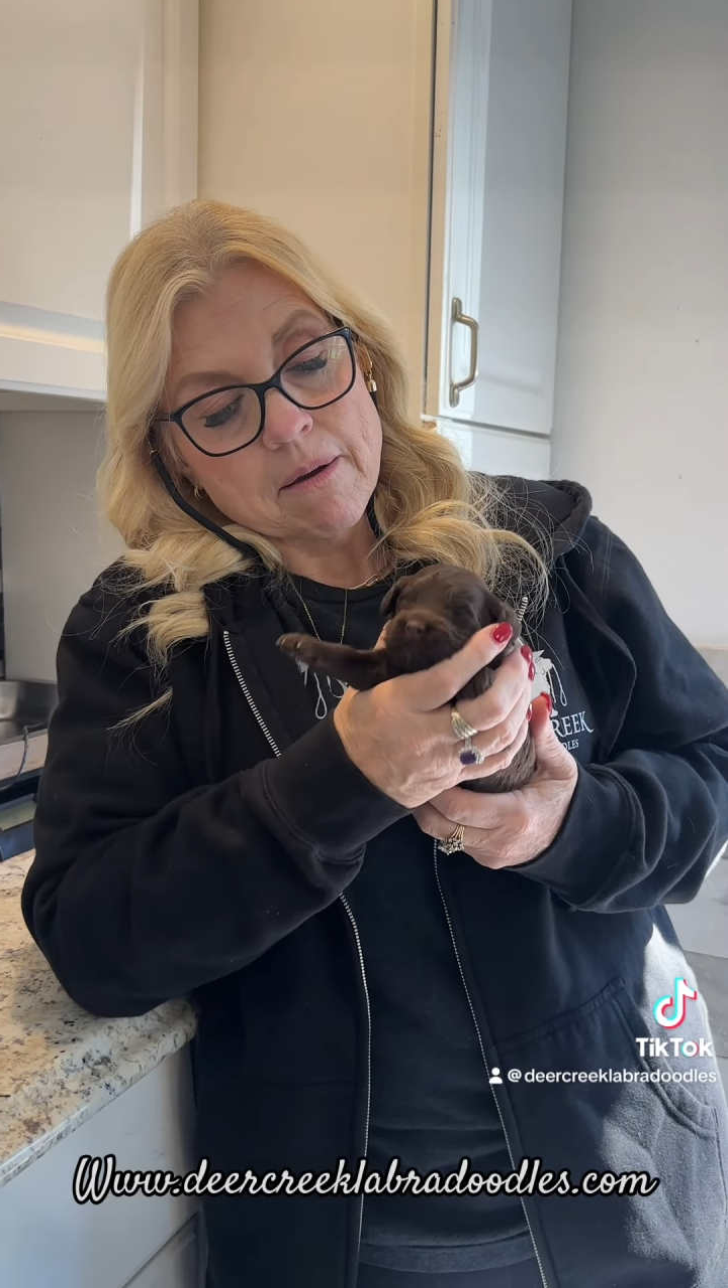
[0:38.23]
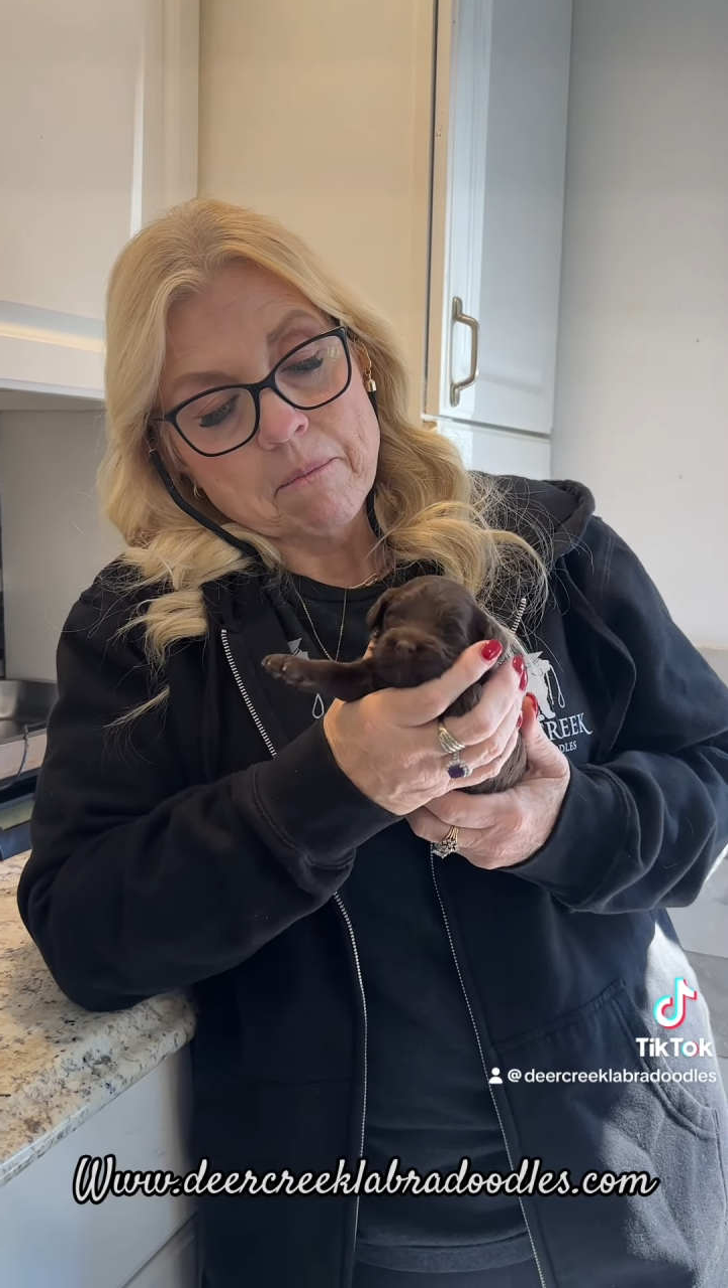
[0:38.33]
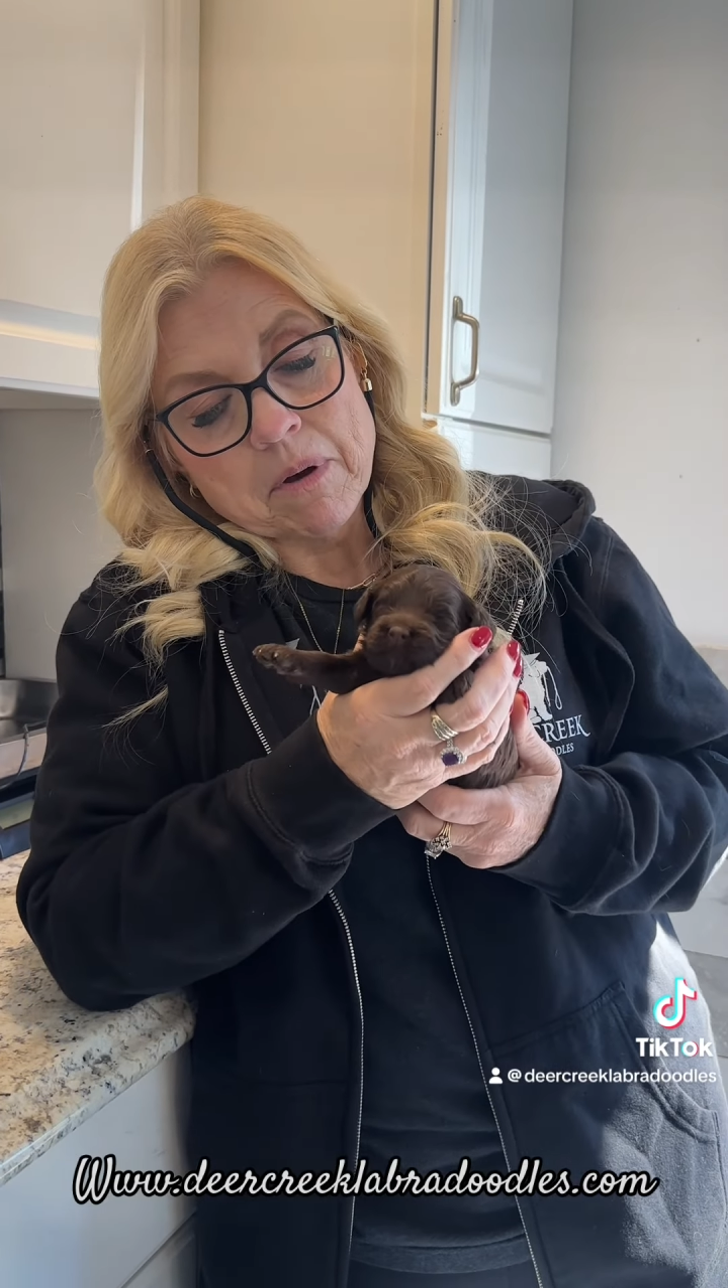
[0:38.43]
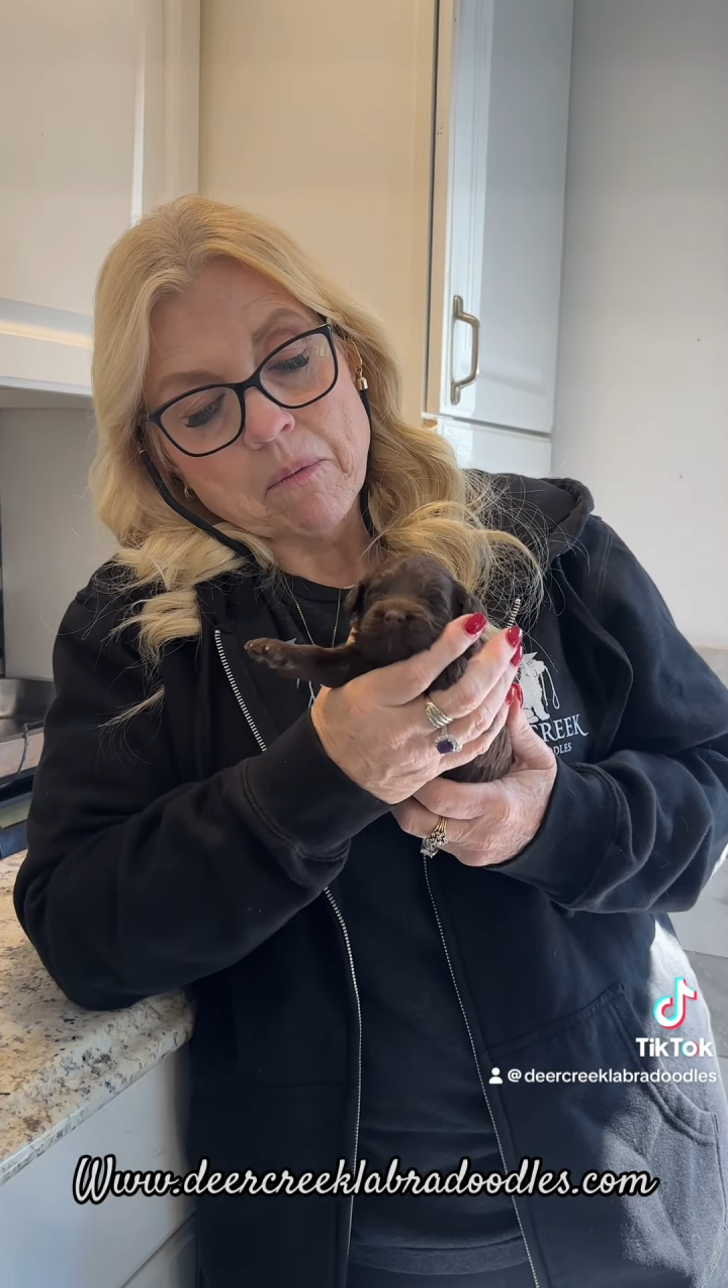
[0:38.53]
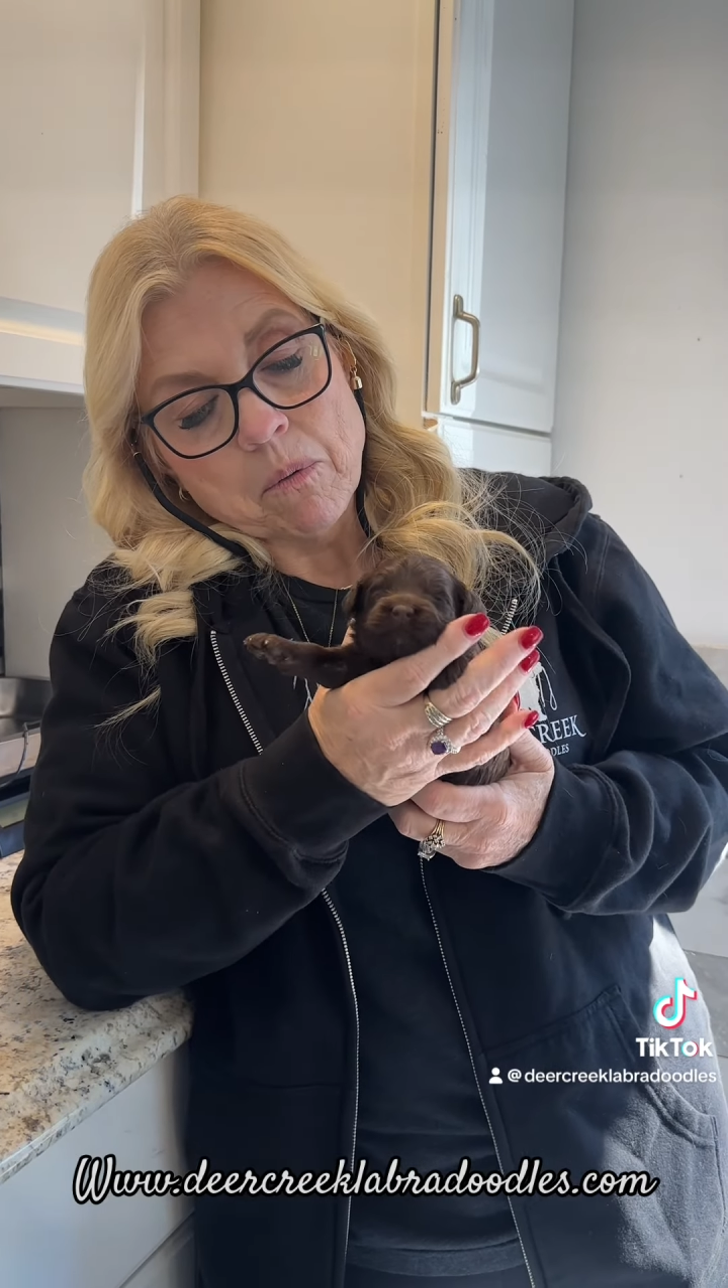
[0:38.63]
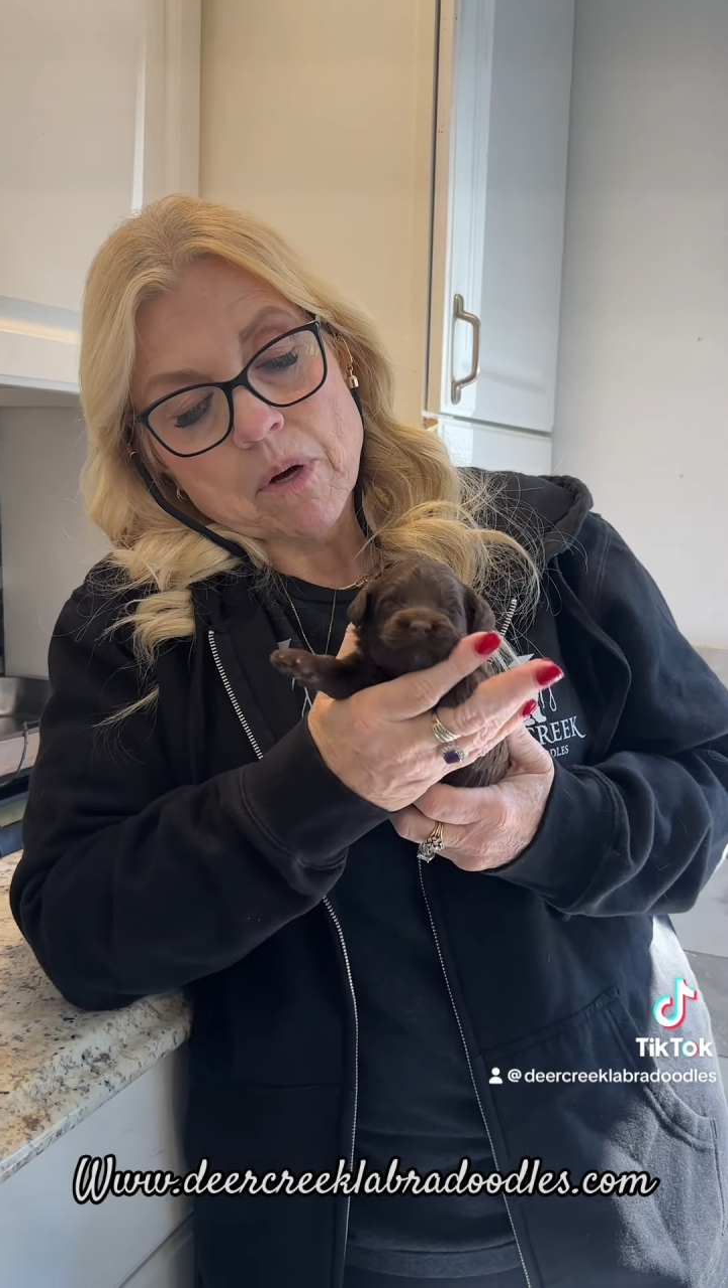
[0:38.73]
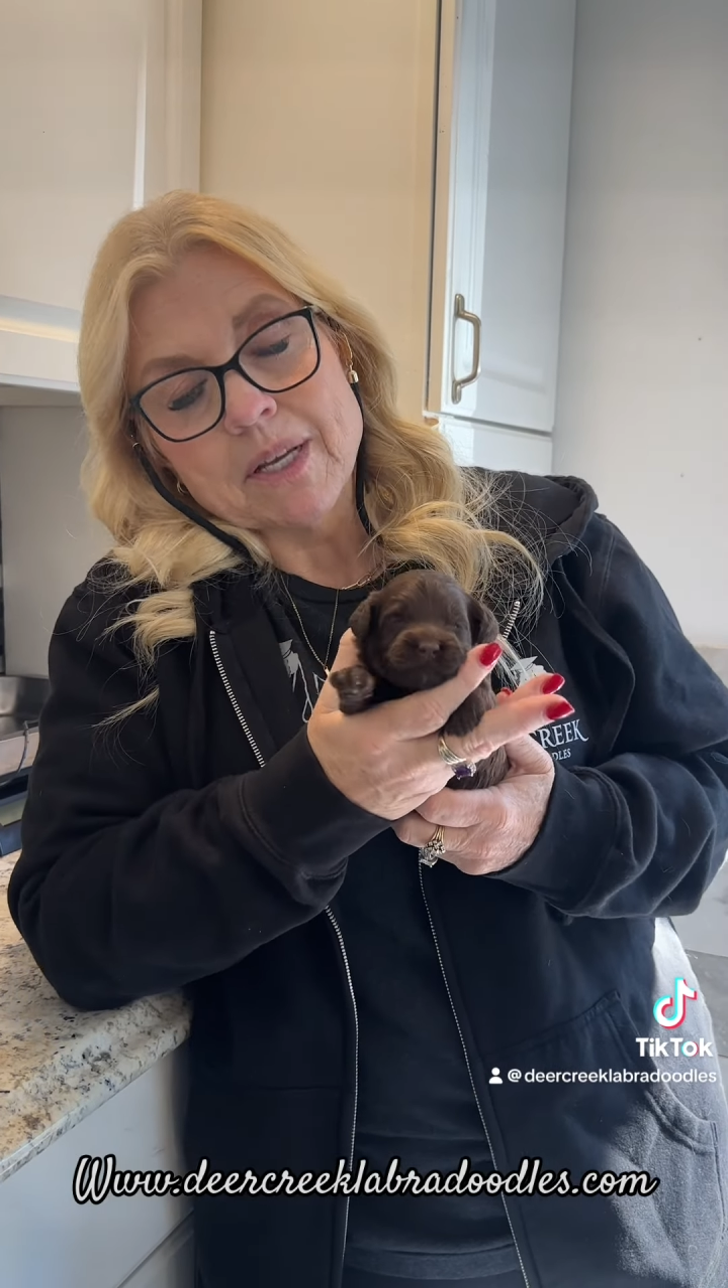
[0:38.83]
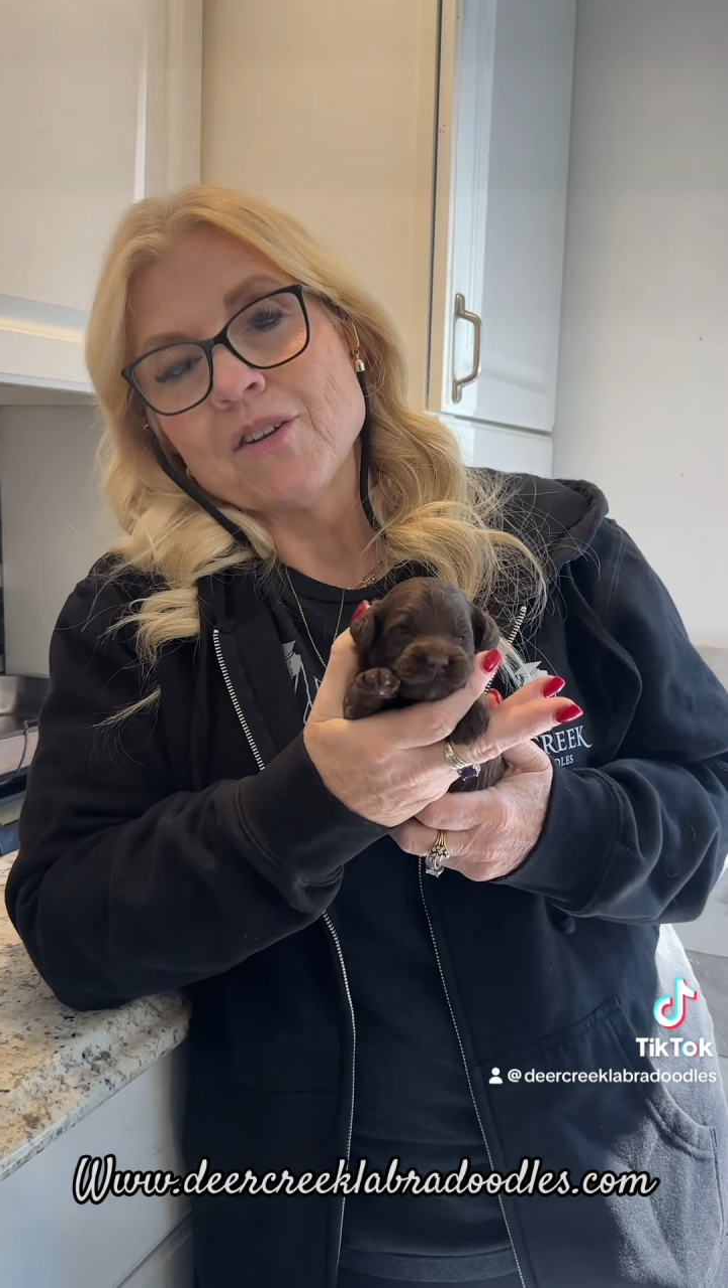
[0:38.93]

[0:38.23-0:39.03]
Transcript: but we want to